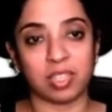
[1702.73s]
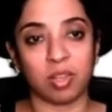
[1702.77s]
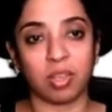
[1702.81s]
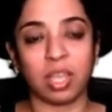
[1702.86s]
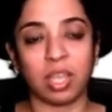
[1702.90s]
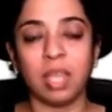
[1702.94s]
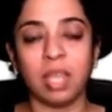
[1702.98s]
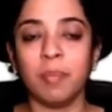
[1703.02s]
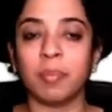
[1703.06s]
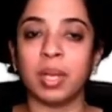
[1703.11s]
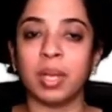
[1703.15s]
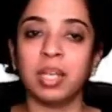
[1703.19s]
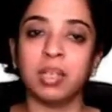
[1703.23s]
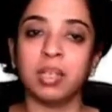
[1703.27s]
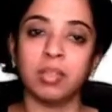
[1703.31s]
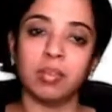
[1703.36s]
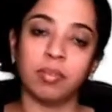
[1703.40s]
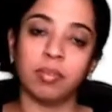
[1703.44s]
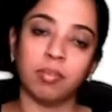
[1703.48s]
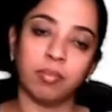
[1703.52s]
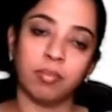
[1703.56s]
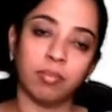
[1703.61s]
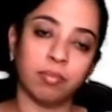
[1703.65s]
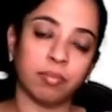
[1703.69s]
Okay, but
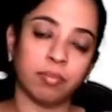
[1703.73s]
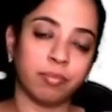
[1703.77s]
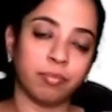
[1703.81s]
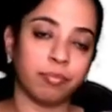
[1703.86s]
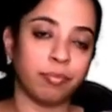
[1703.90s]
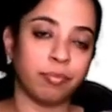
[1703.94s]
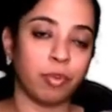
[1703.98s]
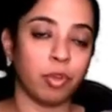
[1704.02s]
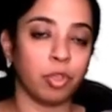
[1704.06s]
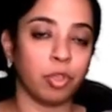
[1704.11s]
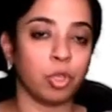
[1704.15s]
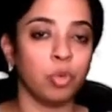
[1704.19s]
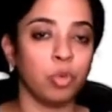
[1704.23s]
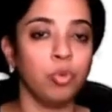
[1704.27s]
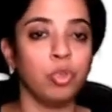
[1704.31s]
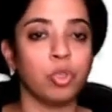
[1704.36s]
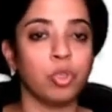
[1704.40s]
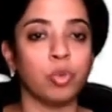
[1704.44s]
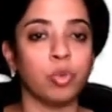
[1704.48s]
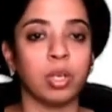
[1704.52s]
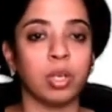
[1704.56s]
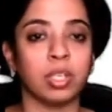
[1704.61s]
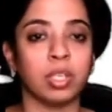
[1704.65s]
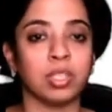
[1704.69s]
for you,
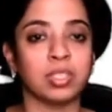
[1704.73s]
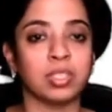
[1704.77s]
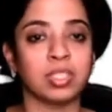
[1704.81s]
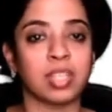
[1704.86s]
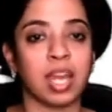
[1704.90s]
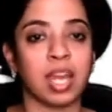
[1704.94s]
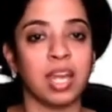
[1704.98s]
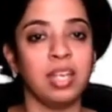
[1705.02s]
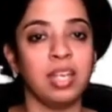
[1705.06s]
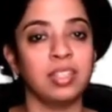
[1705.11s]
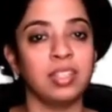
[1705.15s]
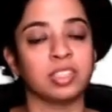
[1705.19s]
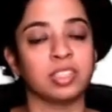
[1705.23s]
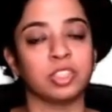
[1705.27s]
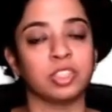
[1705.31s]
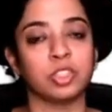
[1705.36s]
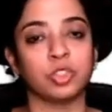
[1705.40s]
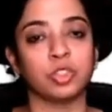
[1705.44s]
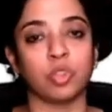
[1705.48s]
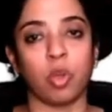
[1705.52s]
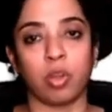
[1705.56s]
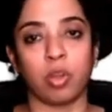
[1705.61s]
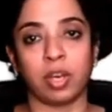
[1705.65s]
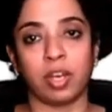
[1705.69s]
you understand this is
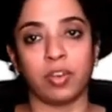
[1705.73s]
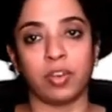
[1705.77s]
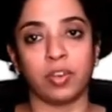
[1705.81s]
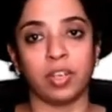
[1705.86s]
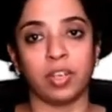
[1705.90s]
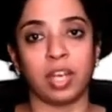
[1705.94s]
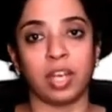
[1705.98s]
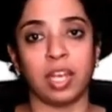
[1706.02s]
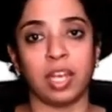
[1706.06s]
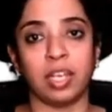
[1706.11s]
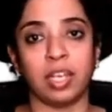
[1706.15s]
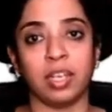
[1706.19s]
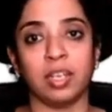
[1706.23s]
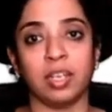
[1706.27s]
noradrenaline.